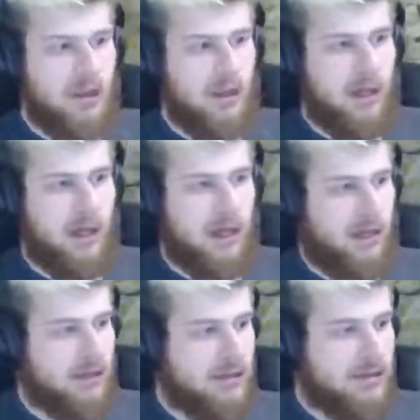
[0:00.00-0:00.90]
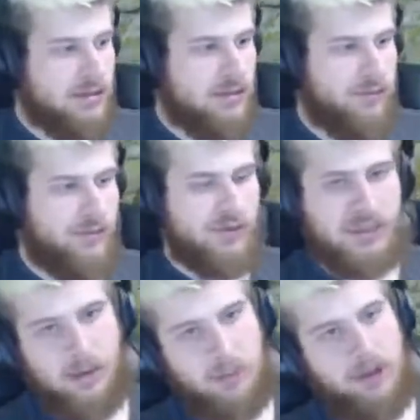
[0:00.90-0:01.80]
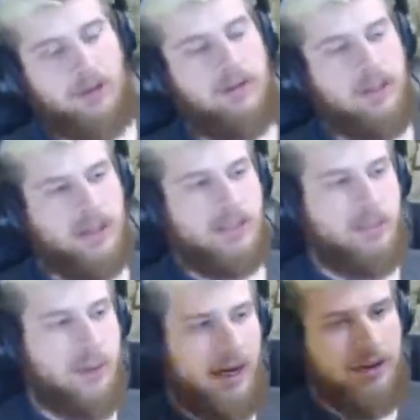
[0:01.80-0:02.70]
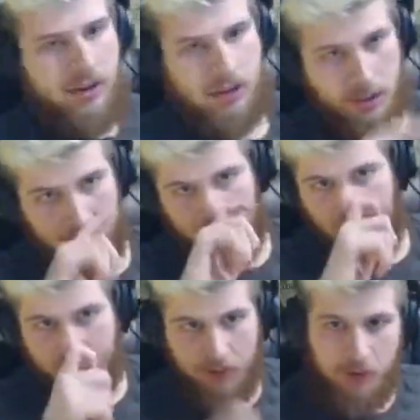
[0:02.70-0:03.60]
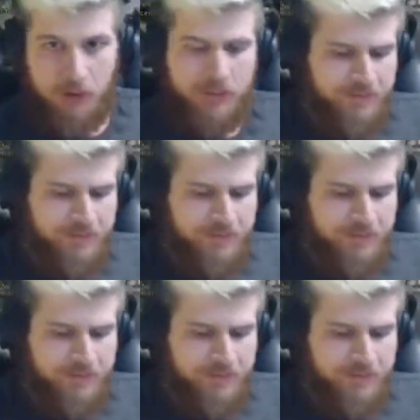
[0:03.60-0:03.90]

And there's a couple other things. So Pirates used to be profitable.